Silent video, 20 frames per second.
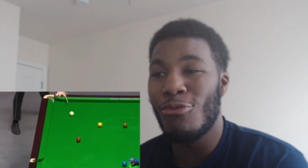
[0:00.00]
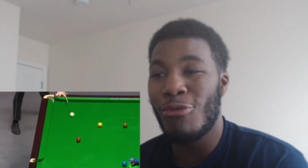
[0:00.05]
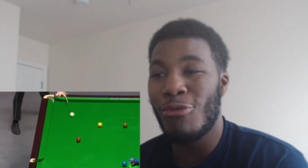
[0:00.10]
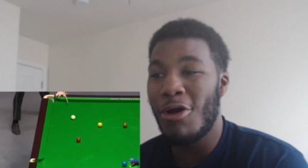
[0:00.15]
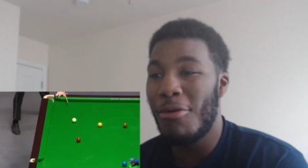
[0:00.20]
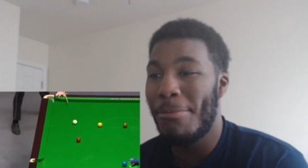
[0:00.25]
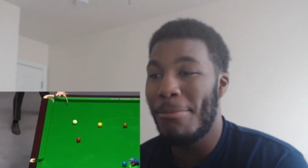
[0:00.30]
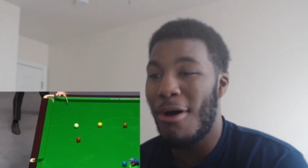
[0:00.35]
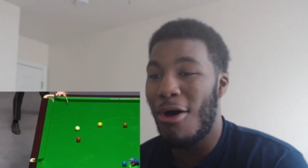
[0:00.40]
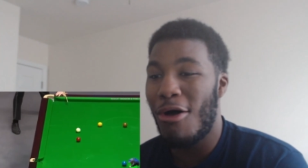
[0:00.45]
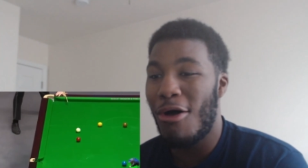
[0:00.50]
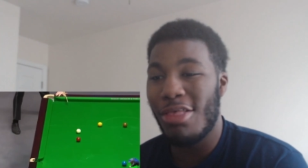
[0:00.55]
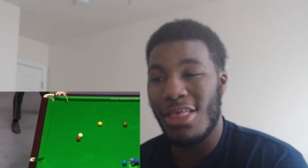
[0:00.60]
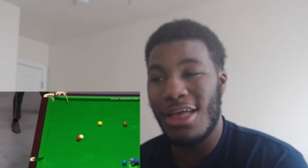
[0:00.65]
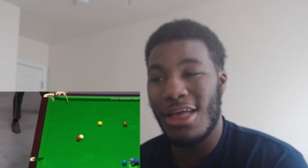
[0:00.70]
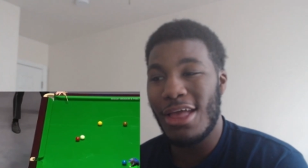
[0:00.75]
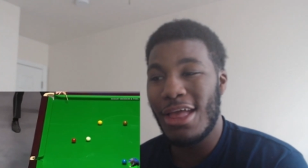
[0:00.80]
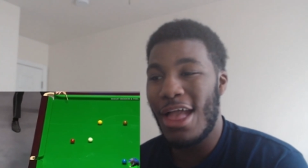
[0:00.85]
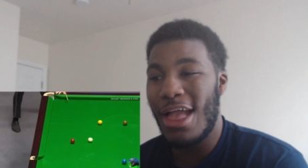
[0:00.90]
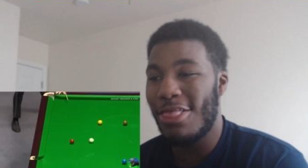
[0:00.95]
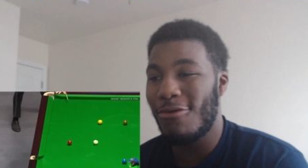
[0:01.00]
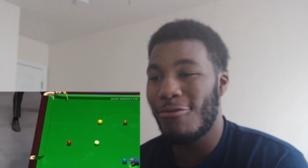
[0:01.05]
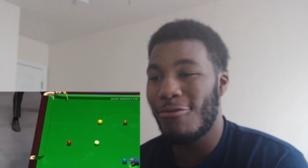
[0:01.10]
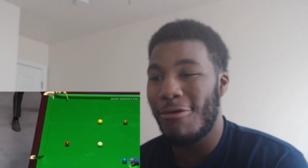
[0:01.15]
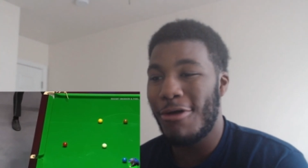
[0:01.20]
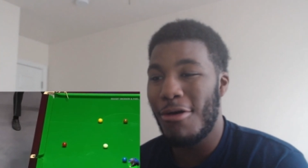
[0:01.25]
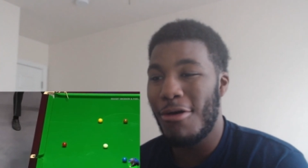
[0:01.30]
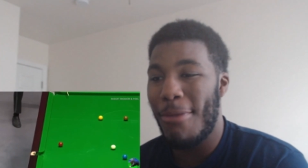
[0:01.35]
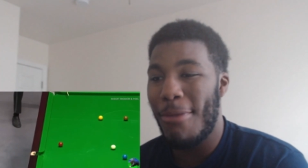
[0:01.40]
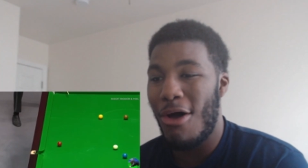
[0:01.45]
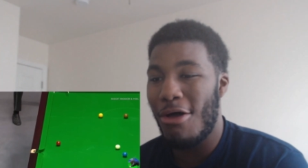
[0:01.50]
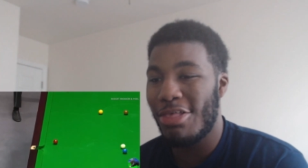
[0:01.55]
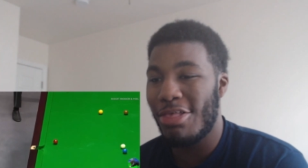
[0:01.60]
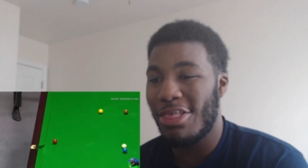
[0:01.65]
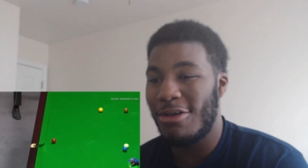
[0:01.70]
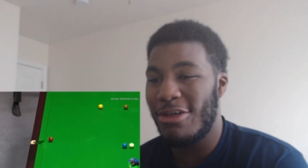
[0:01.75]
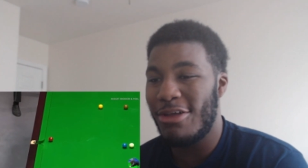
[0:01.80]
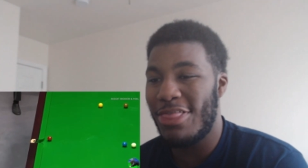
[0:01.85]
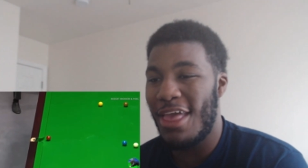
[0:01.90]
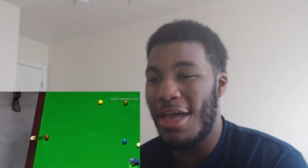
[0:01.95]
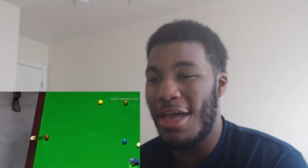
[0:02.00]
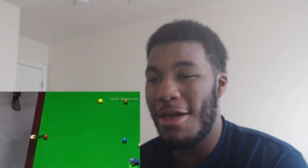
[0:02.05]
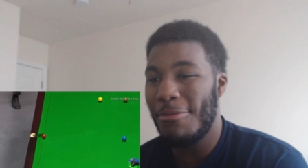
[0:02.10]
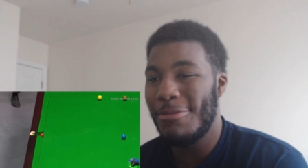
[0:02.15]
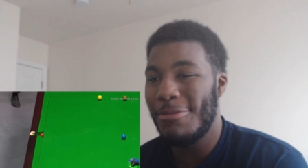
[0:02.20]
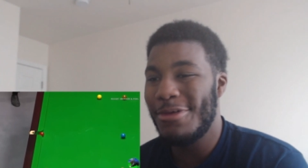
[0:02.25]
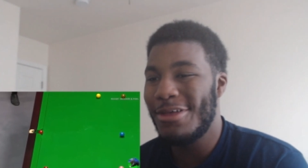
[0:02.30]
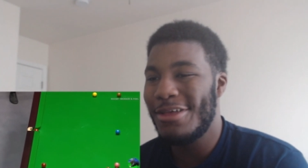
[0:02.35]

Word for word: Real ballsy. What That's a real ballsy attempt.